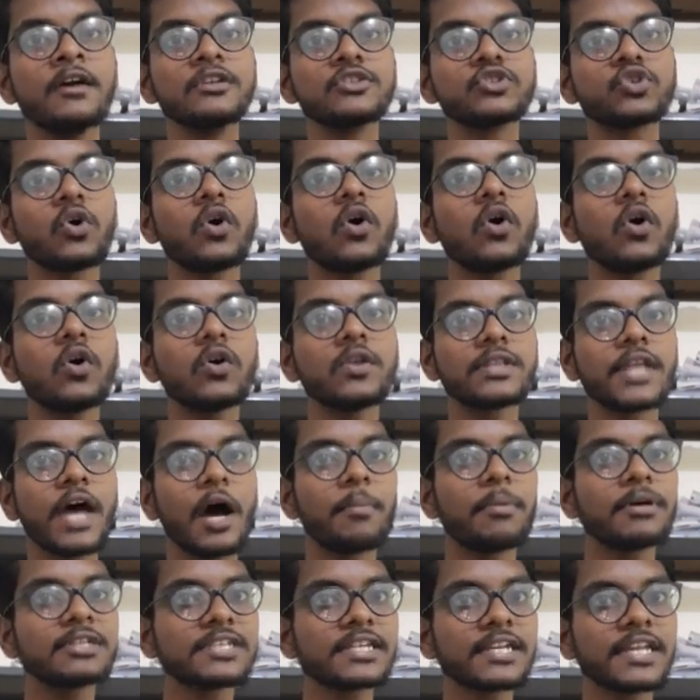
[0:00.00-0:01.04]
so the
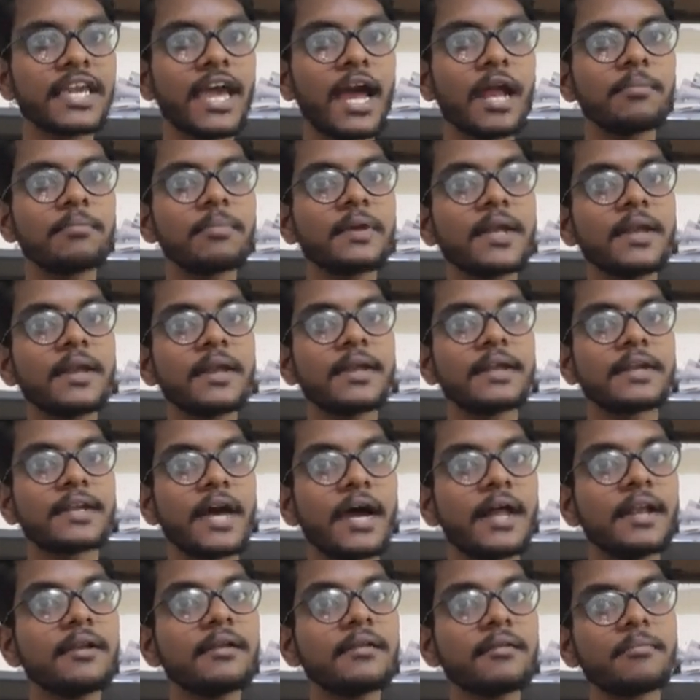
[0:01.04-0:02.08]
abortion can be
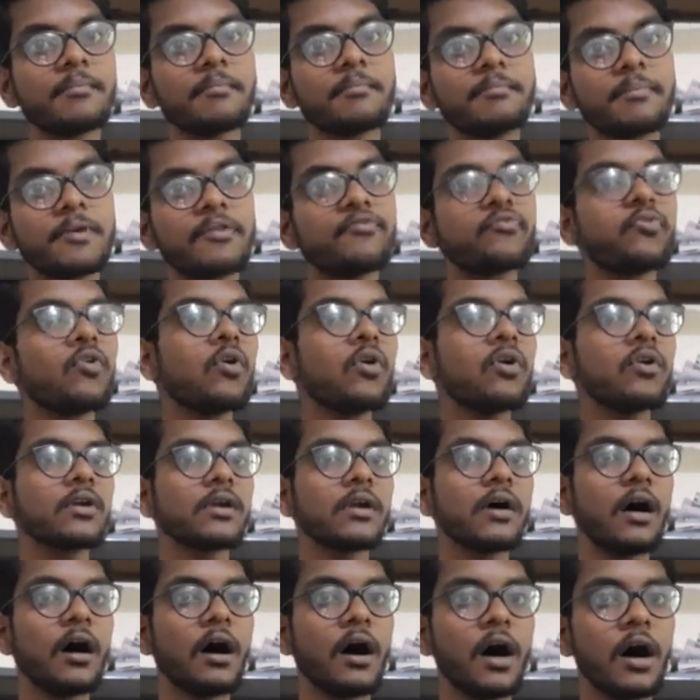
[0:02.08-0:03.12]
done
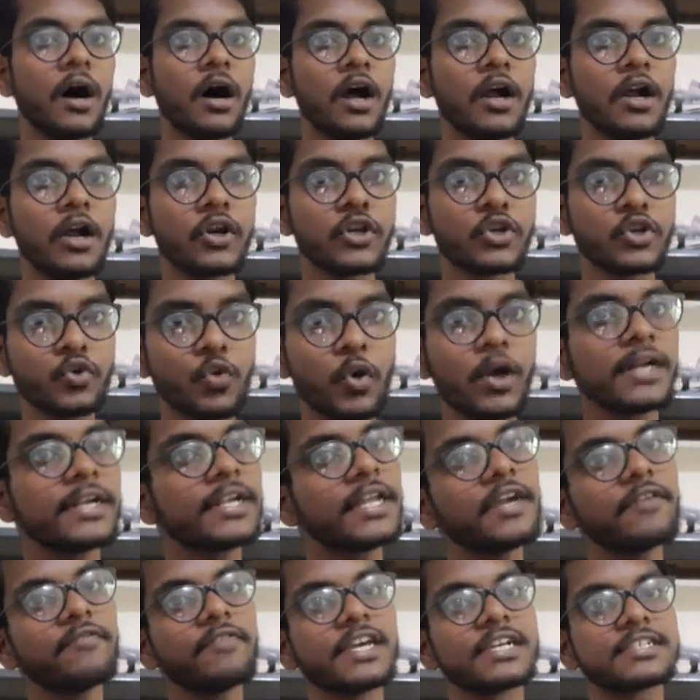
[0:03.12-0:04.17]
before
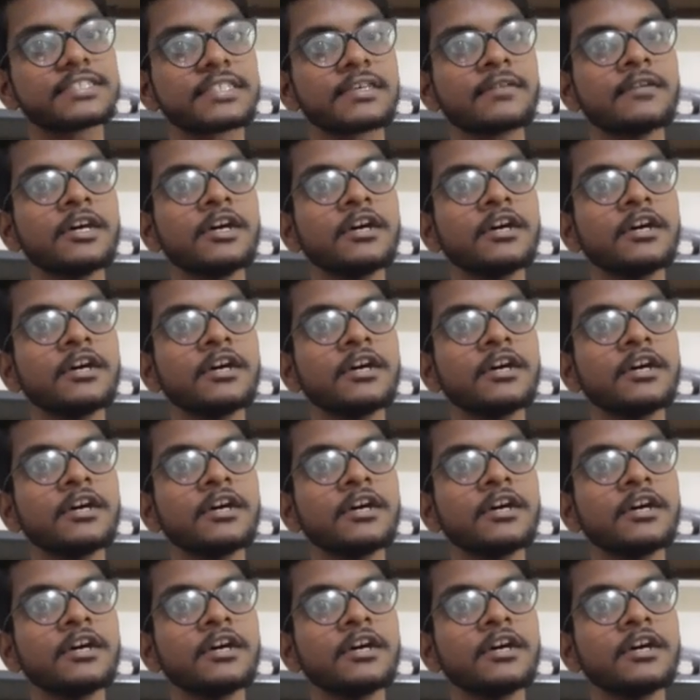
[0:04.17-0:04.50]
20 weeks,